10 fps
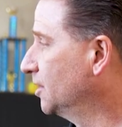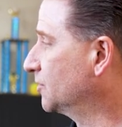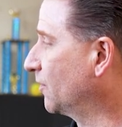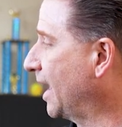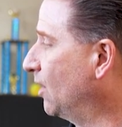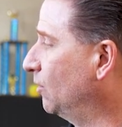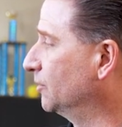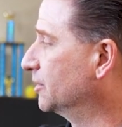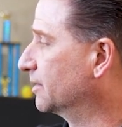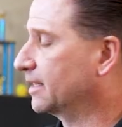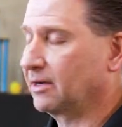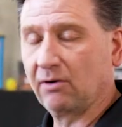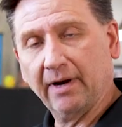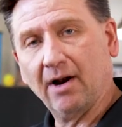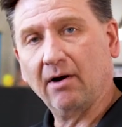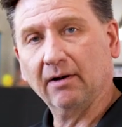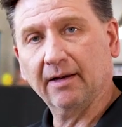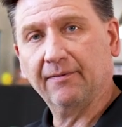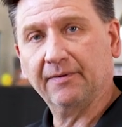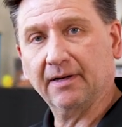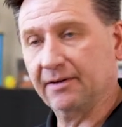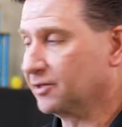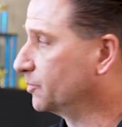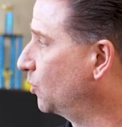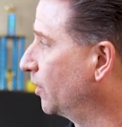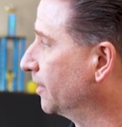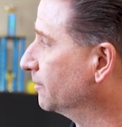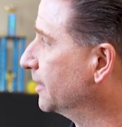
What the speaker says: So that will create our lift at this point.